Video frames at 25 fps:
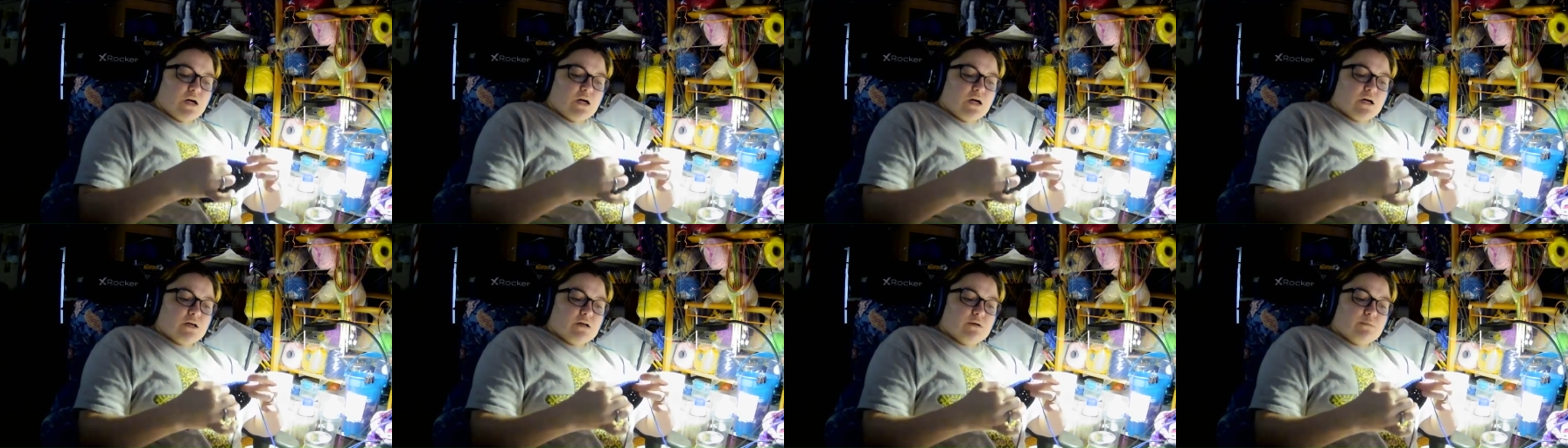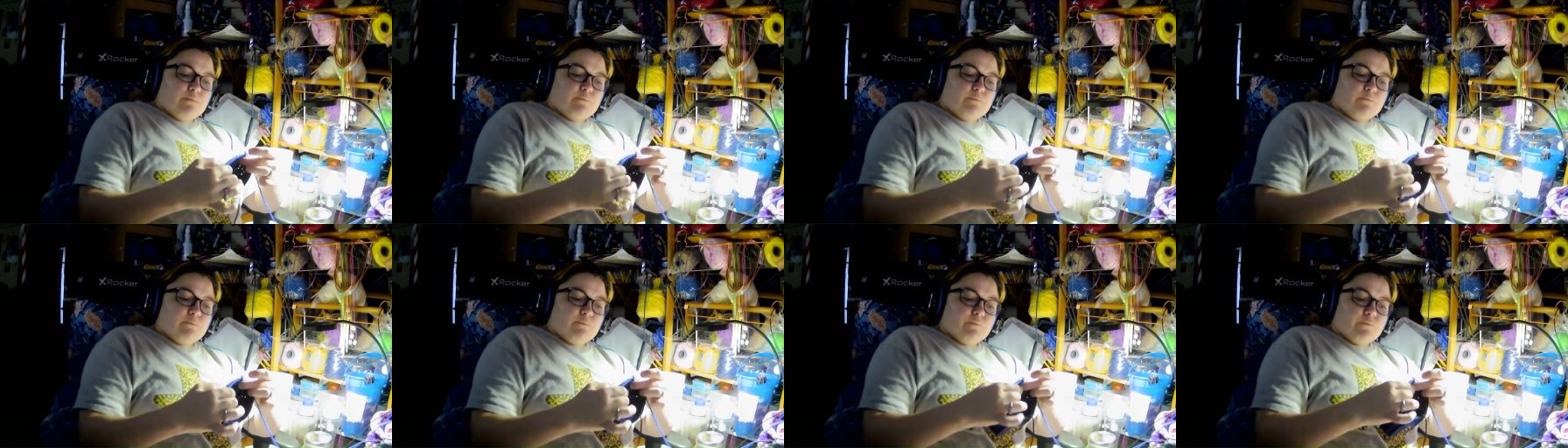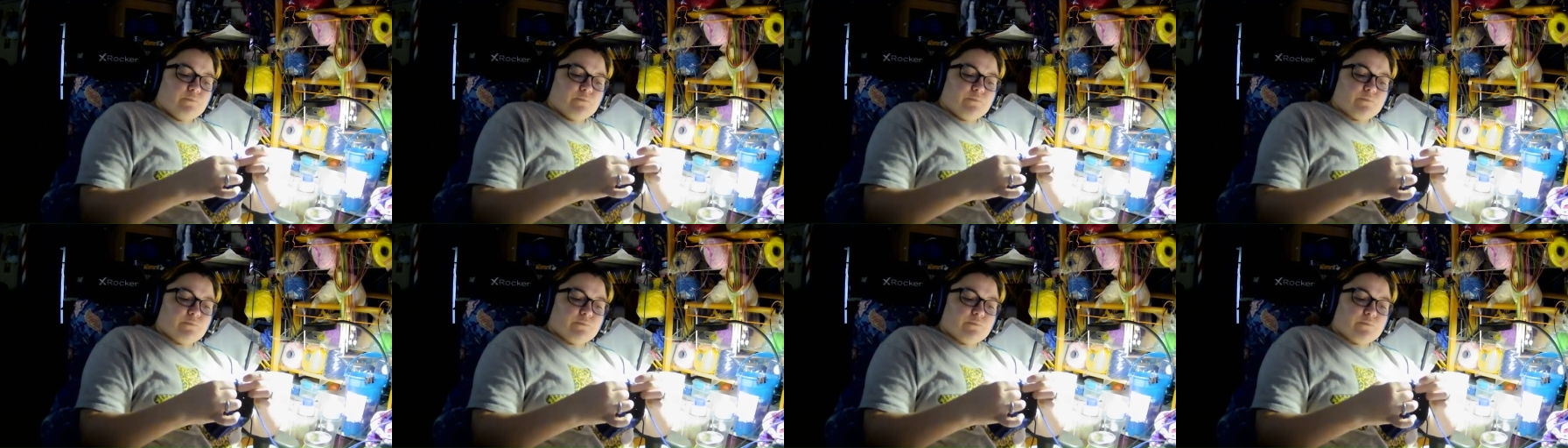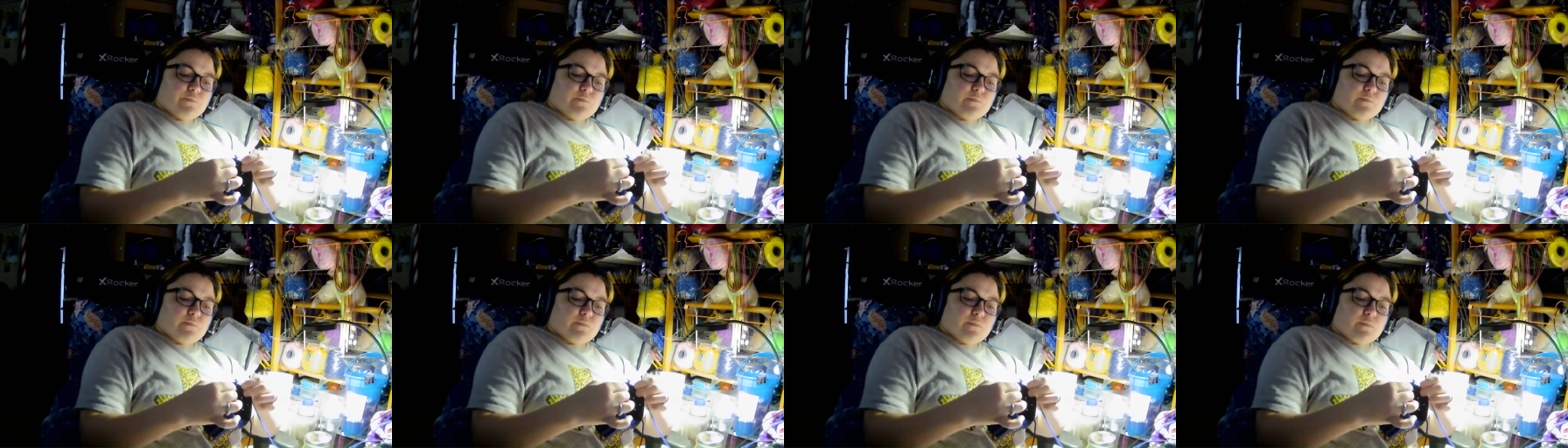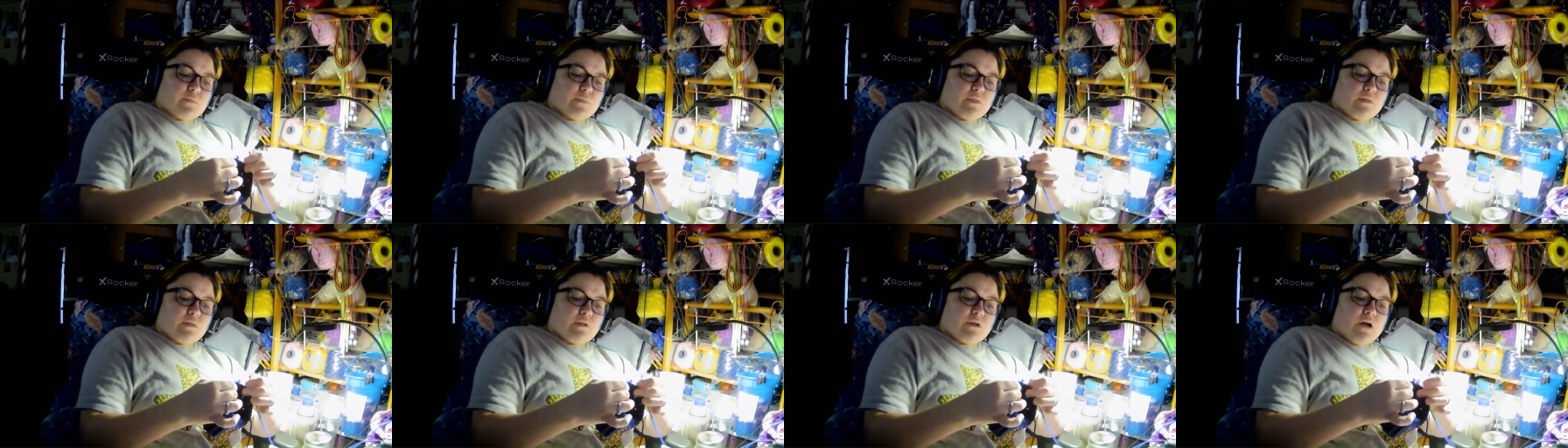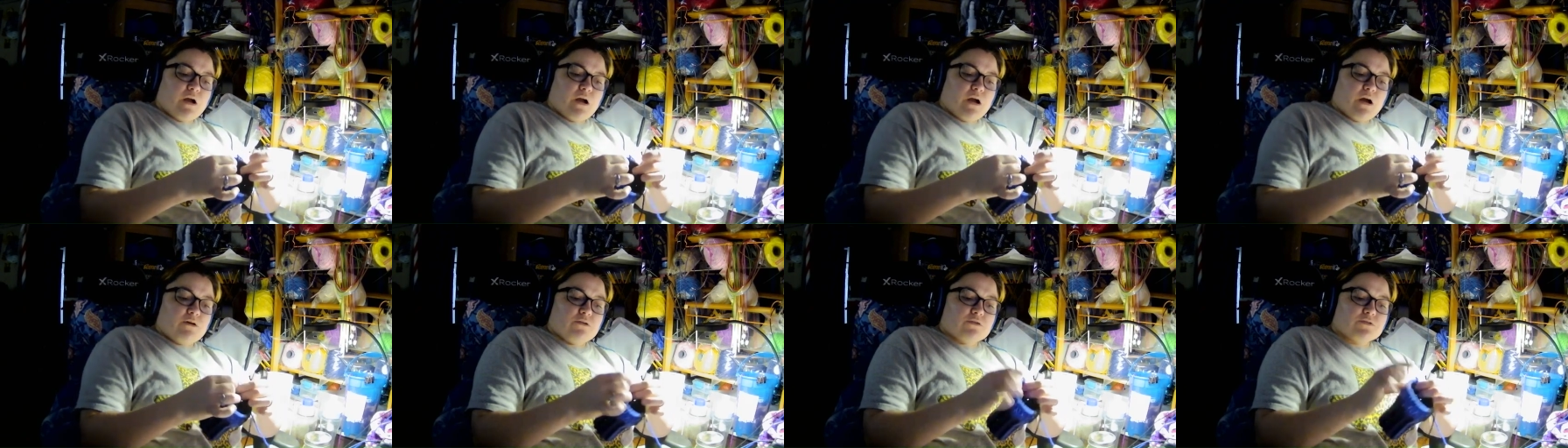um,
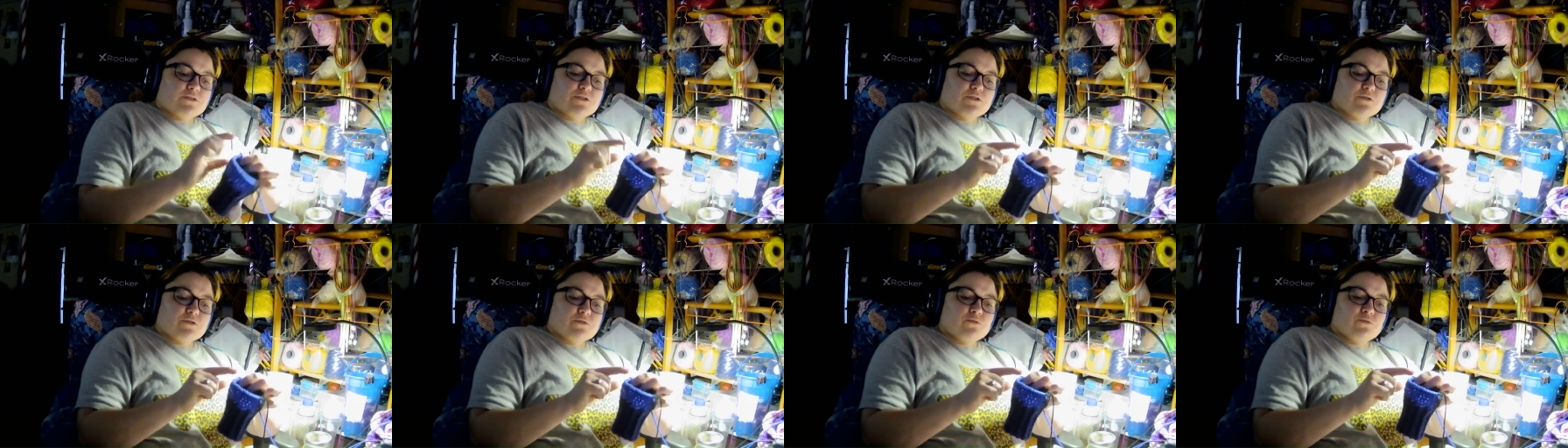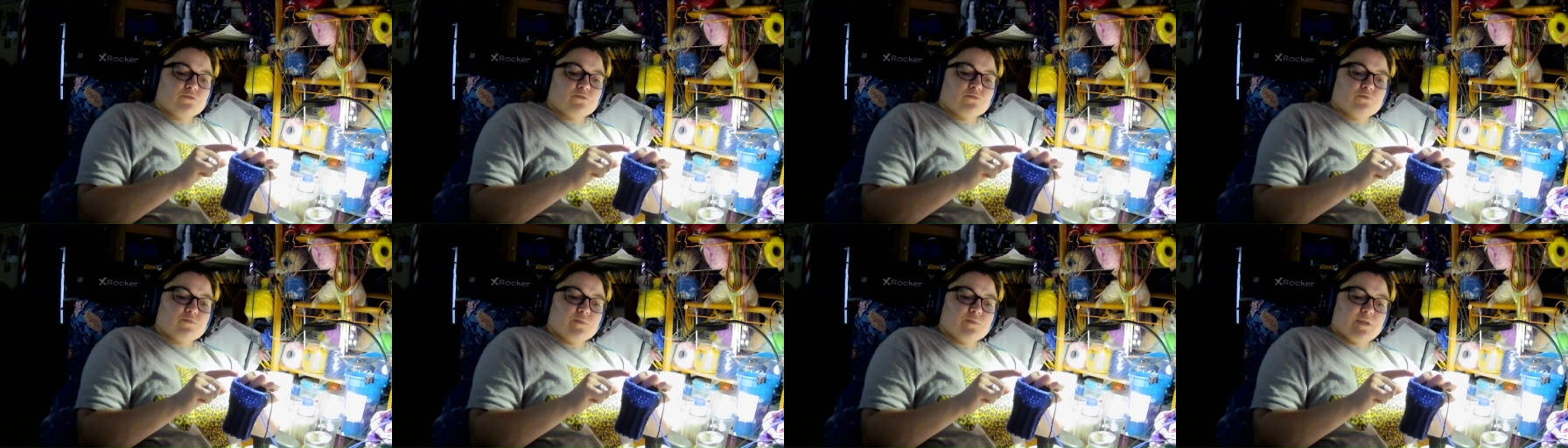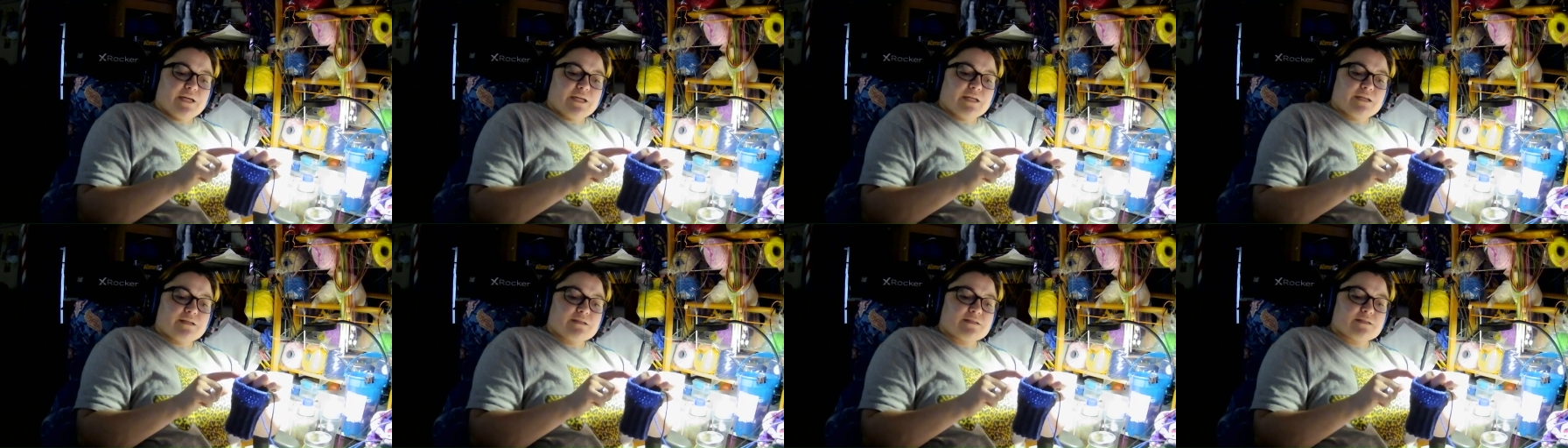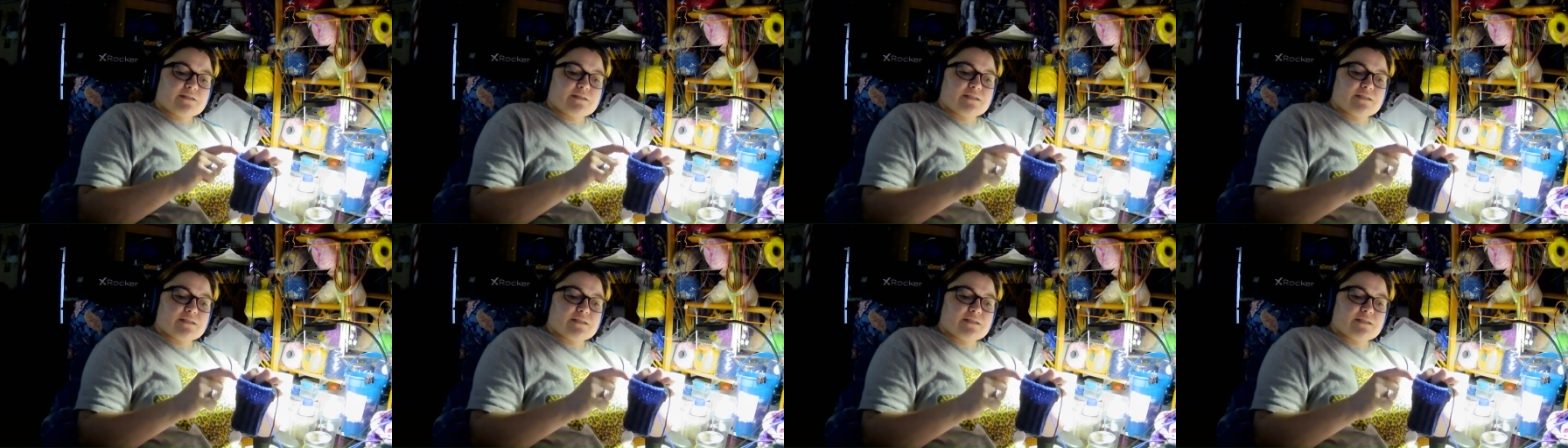I'll do like